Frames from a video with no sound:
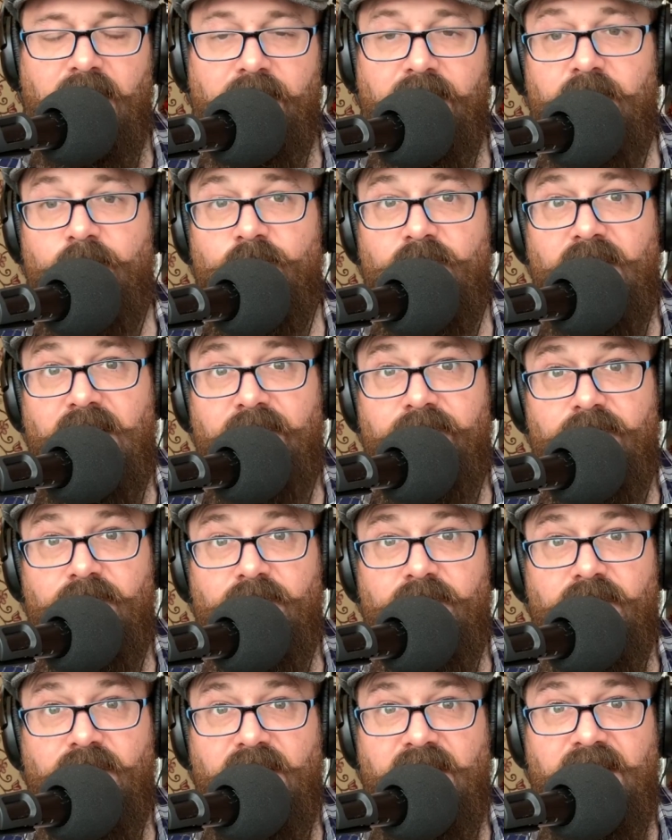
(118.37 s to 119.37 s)
and then we'll have a
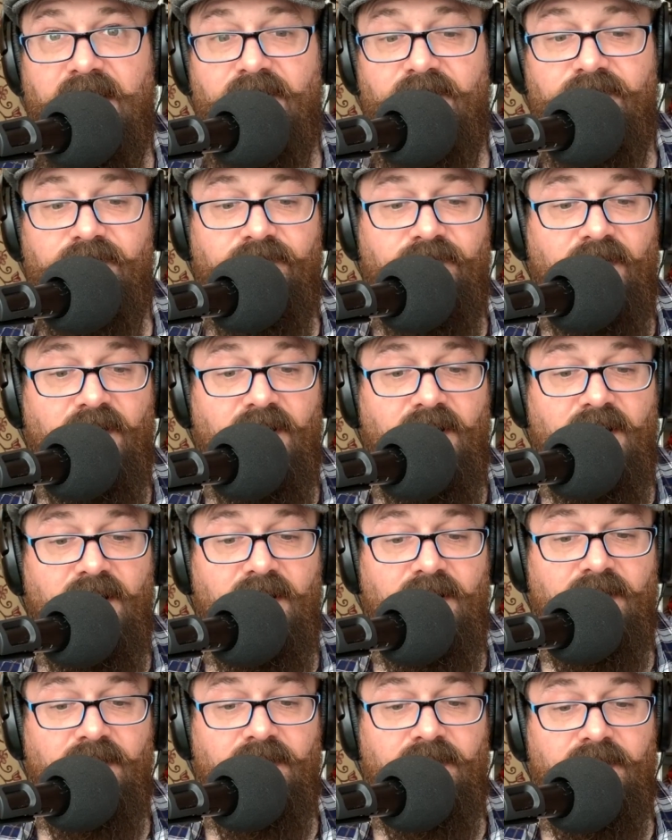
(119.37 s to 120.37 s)
look at how
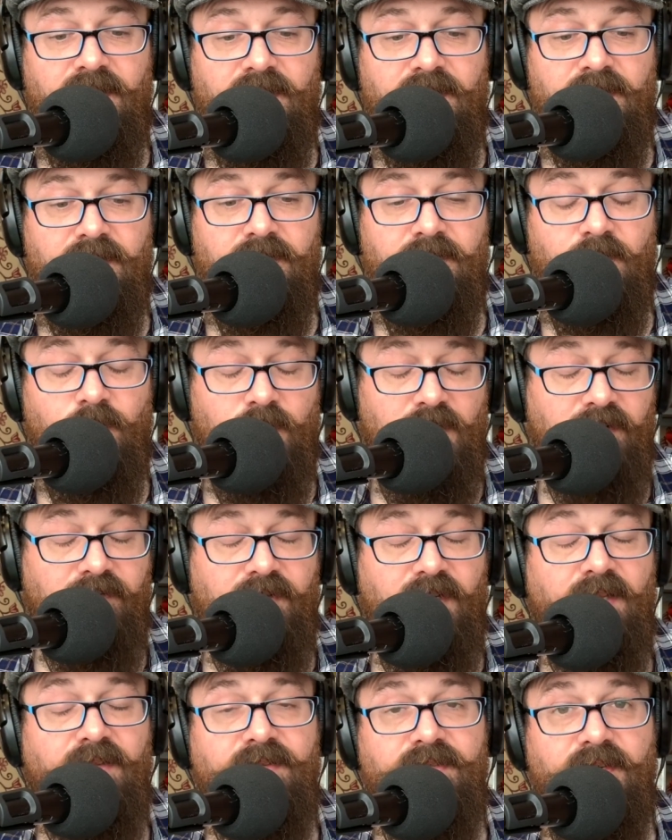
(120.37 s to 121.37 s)
far, or what I've
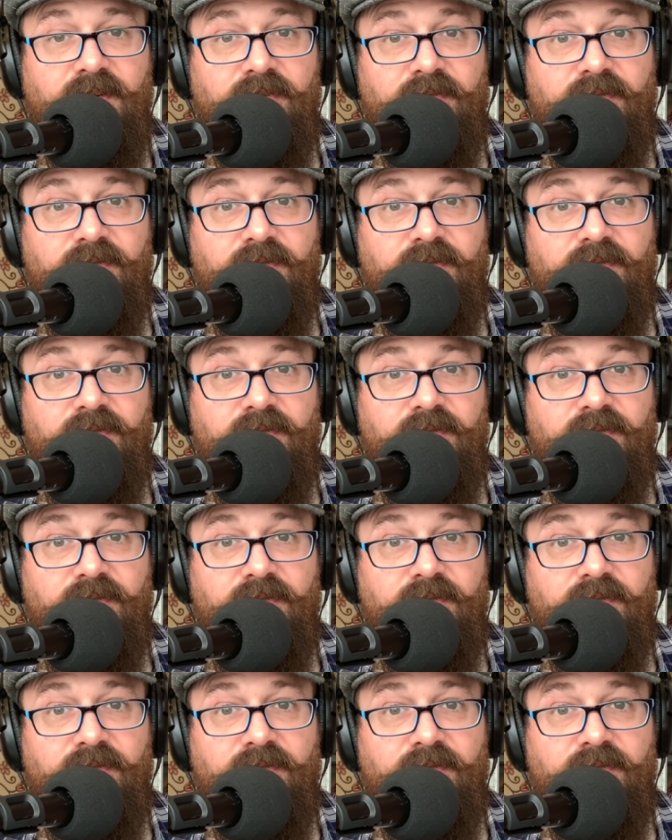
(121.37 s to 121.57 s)
done so